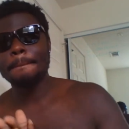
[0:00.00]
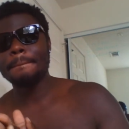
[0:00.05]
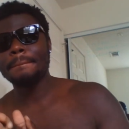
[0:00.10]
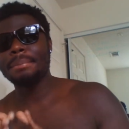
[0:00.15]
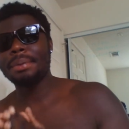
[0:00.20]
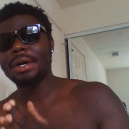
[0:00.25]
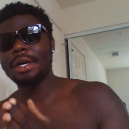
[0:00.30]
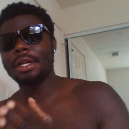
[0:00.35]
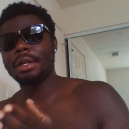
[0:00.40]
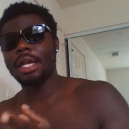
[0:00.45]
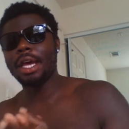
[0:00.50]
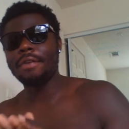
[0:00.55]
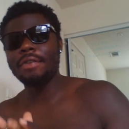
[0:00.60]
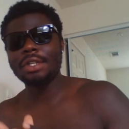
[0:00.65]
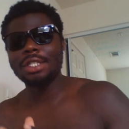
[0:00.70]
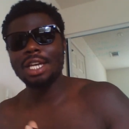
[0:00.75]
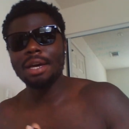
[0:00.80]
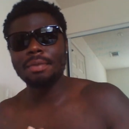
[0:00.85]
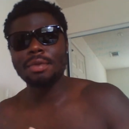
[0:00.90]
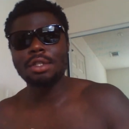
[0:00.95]
But every
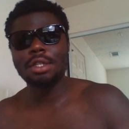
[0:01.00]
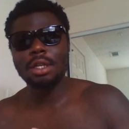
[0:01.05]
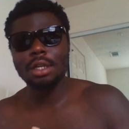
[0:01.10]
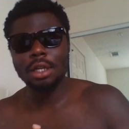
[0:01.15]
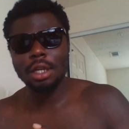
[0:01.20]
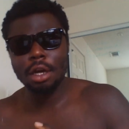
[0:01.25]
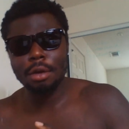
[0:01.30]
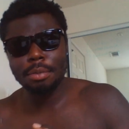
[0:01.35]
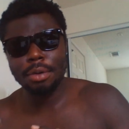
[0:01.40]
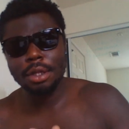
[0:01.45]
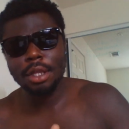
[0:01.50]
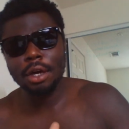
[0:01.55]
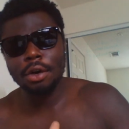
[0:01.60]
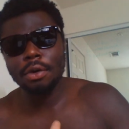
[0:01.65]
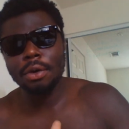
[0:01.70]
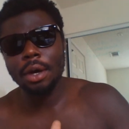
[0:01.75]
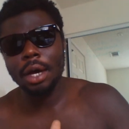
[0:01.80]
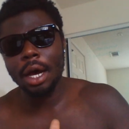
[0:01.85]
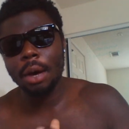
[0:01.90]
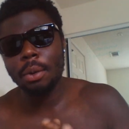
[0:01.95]
time you see a number
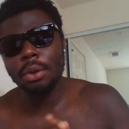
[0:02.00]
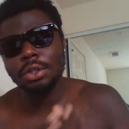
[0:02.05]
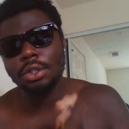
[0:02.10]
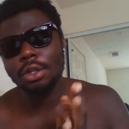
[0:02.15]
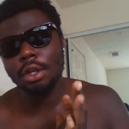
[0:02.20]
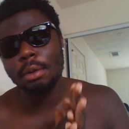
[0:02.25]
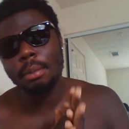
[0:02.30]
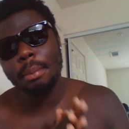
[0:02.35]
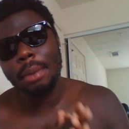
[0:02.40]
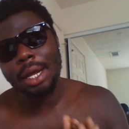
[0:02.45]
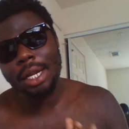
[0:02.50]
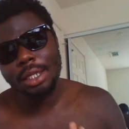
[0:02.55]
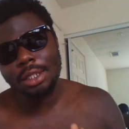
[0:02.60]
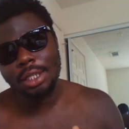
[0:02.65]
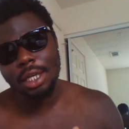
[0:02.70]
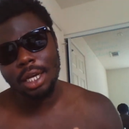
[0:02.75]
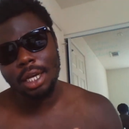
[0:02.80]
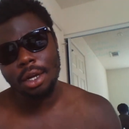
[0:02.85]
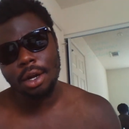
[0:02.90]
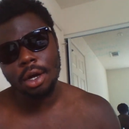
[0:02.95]
though, I want you to
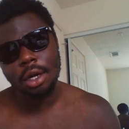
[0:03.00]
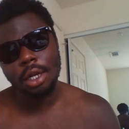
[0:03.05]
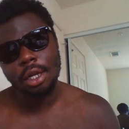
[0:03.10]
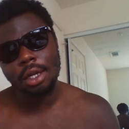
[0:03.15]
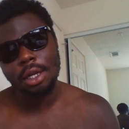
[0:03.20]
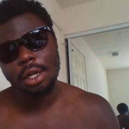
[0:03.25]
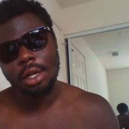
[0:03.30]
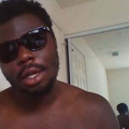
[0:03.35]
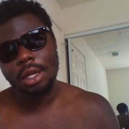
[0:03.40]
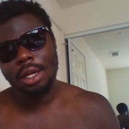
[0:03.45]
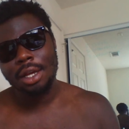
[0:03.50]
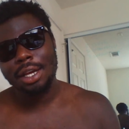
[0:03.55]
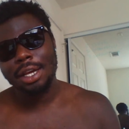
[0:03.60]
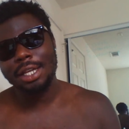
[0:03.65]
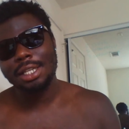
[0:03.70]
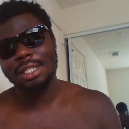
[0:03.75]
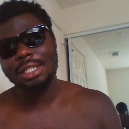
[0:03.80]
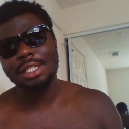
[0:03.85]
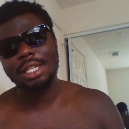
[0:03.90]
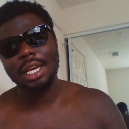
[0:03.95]
meditate on it
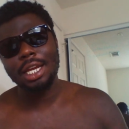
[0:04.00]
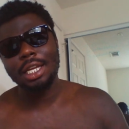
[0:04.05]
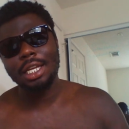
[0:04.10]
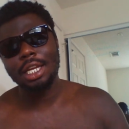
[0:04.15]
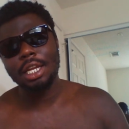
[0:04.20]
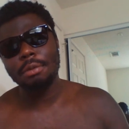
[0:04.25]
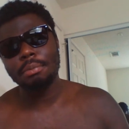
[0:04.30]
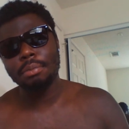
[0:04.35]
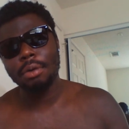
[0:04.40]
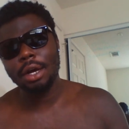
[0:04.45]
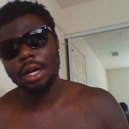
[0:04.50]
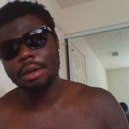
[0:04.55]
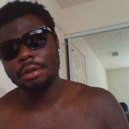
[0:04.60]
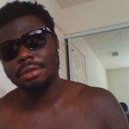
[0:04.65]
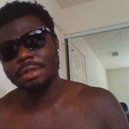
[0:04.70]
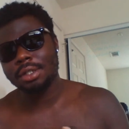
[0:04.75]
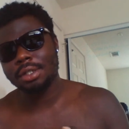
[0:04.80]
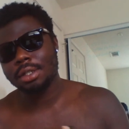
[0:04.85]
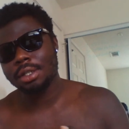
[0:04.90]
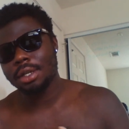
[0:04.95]
and just take deep
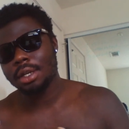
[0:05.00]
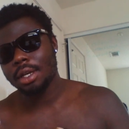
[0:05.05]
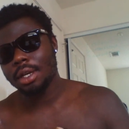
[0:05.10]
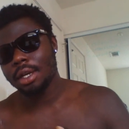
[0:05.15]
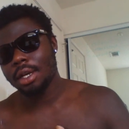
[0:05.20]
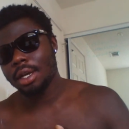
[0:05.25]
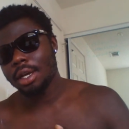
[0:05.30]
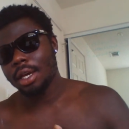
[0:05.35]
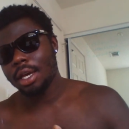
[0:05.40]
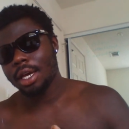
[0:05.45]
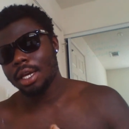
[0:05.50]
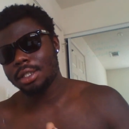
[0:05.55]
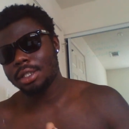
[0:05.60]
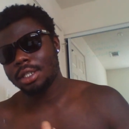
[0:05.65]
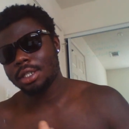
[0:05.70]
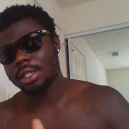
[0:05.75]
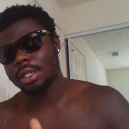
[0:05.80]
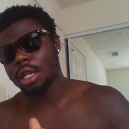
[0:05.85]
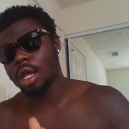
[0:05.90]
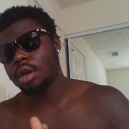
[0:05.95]
breaths and
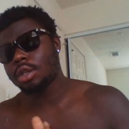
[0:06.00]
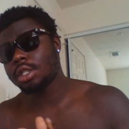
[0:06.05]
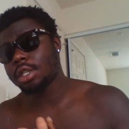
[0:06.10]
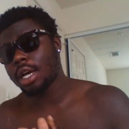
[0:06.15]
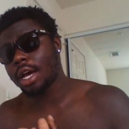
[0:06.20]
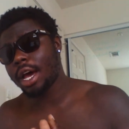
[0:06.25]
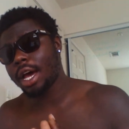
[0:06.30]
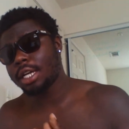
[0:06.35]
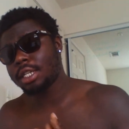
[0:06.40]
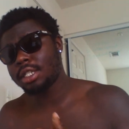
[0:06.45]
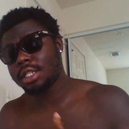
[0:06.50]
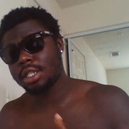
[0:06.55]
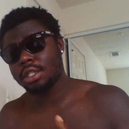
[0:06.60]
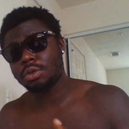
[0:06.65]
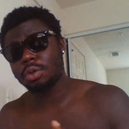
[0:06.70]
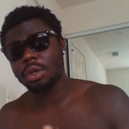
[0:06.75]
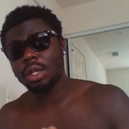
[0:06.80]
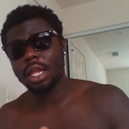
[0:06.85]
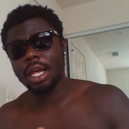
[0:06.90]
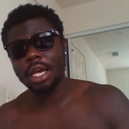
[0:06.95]
just close your eyes and just
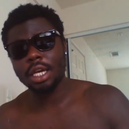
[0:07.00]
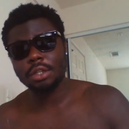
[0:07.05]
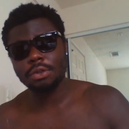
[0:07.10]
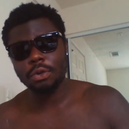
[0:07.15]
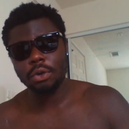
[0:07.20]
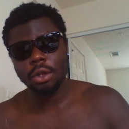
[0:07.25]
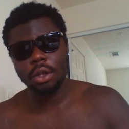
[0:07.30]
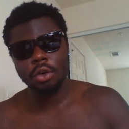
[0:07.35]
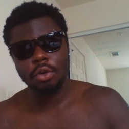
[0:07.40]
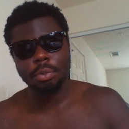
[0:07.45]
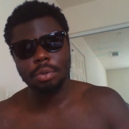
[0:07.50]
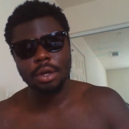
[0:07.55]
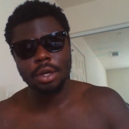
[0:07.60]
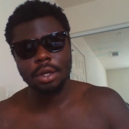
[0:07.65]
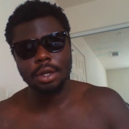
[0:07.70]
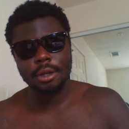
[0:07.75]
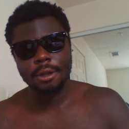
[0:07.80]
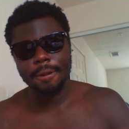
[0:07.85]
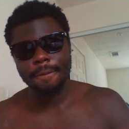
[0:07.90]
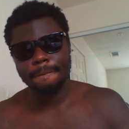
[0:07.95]
relax for a little
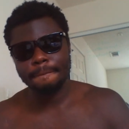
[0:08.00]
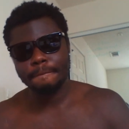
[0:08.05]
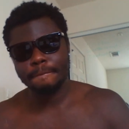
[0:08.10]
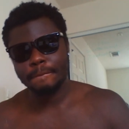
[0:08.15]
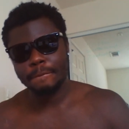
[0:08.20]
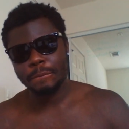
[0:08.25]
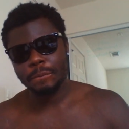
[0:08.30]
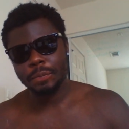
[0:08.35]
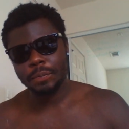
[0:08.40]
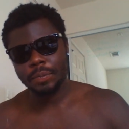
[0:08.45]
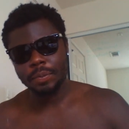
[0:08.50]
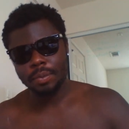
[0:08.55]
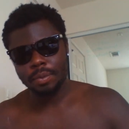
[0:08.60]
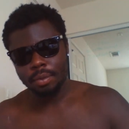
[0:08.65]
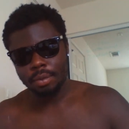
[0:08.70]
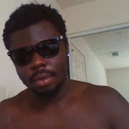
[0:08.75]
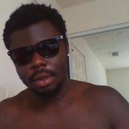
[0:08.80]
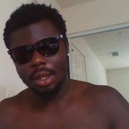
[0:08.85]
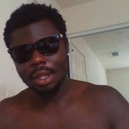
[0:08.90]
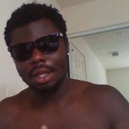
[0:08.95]
bit
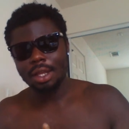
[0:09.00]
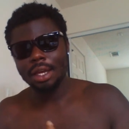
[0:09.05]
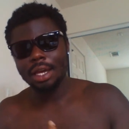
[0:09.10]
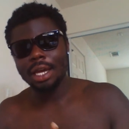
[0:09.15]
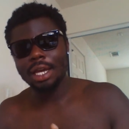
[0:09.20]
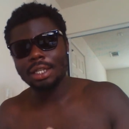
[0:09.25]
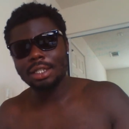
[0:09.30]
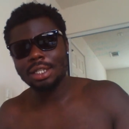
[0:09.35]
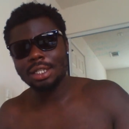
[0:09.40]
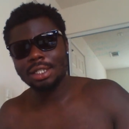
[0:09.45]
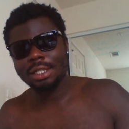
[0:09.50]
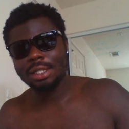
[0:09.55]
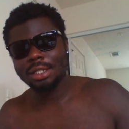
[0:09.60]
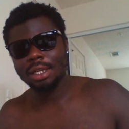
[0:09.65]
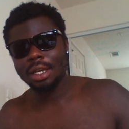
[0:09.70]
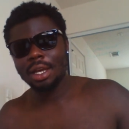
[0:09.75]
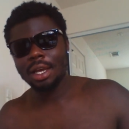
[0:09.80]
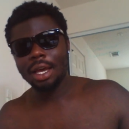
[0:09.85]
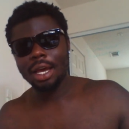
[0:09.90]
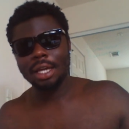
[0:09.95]
and just
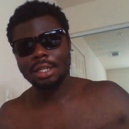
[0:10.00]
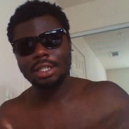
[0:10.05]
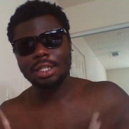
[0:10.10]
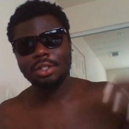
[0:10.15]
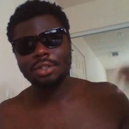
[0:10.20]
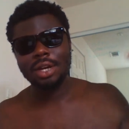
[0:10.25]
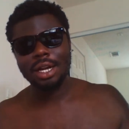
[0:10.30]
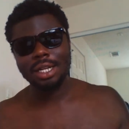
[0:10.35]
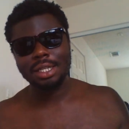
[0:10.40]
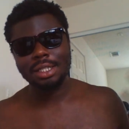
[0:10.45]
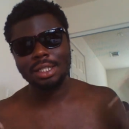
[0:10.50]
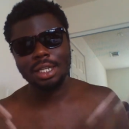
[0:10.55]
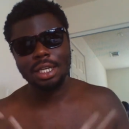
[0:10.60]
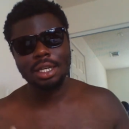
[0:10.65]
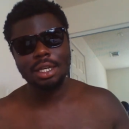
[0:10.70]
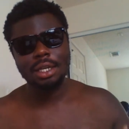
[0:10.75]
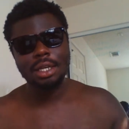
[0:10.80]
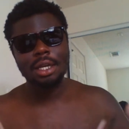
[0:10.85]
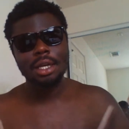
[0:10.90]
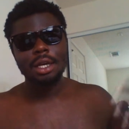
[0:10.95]
and just trying to
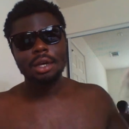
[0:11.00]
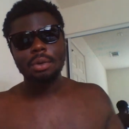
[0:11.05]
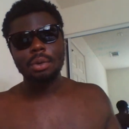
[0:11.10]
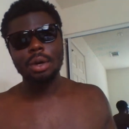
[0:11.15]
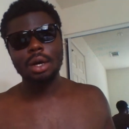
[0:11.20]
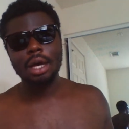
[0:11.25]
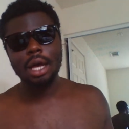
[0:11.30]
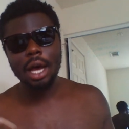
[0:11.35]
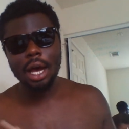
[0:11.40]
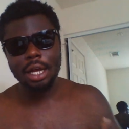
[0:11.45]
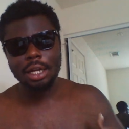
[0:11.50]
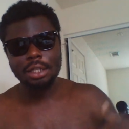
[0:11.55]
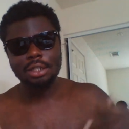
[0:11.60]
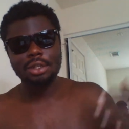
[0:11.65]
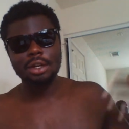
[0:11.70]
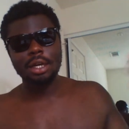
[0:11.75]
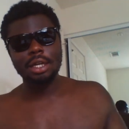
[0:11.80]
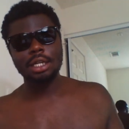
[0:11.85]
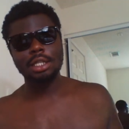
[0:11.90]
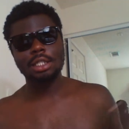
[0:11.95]
see what God is
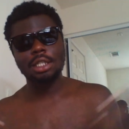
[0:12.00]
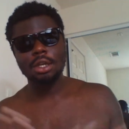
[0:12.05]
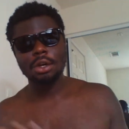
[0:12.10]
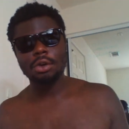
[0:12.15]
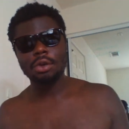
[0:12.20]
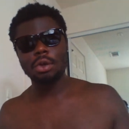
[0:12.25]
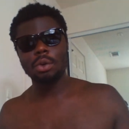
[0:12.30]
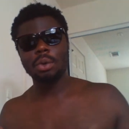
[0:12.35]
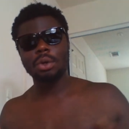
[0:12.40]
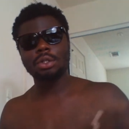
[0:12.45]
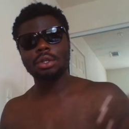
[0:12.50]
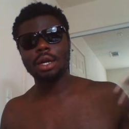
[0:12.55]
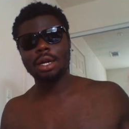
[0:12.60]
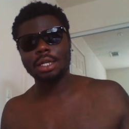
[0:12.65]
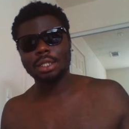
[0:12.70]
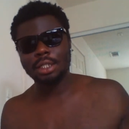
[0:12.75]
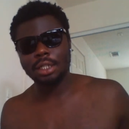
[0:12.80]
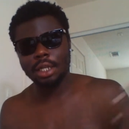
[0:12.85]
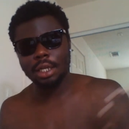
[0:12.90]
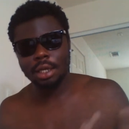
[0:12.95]
trying to tell you or trying
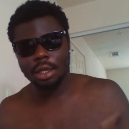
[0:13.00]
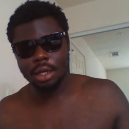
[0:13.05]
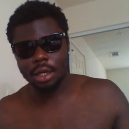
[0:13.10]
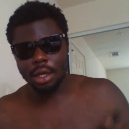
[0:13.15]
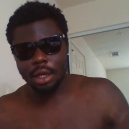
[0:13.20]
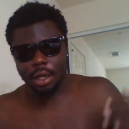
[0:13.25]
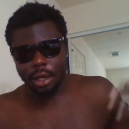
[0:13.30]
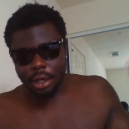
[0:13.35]
to see